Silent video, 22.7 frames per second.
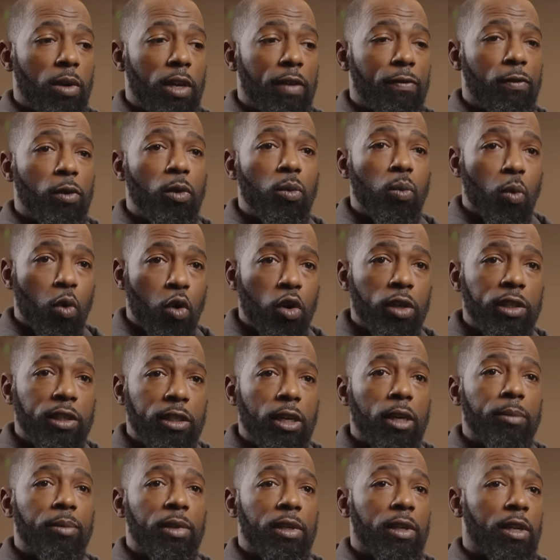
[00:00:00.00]
If you want
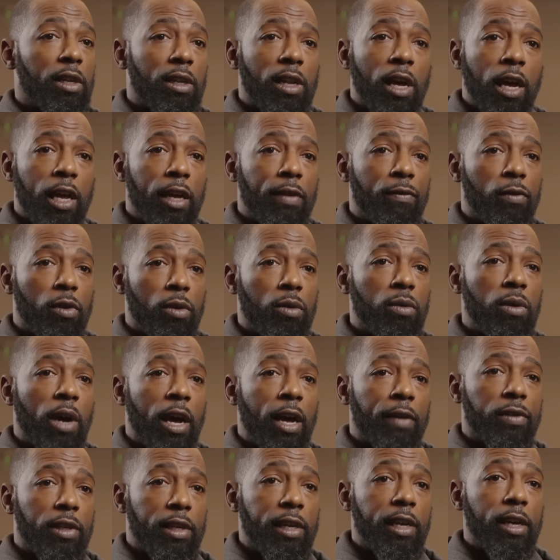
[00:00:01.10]
something in life, you
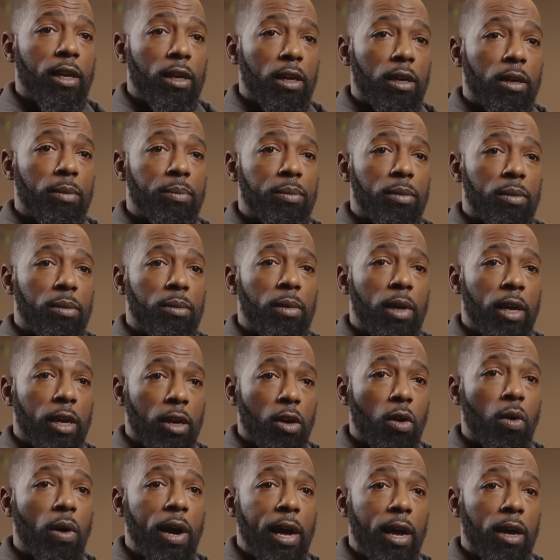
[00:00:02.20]
have to get up and
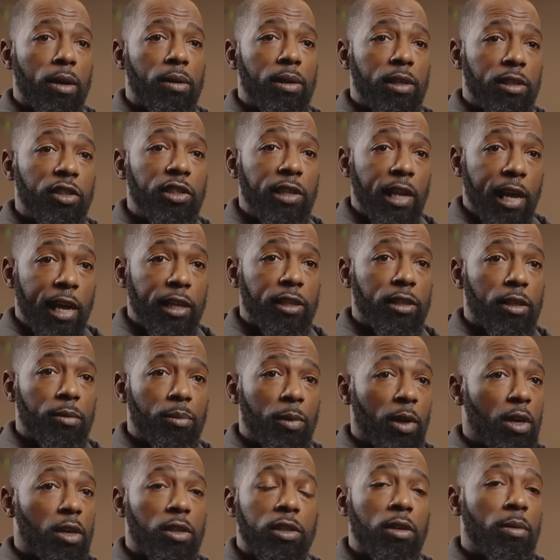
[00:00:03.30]
go out and snatch it,
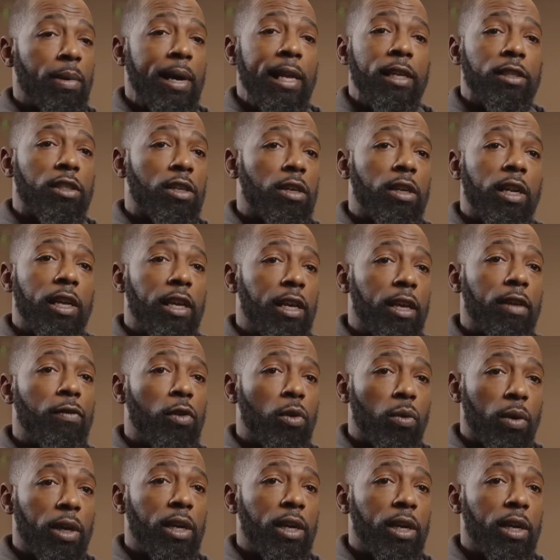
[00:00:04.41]
because nobody's going to give you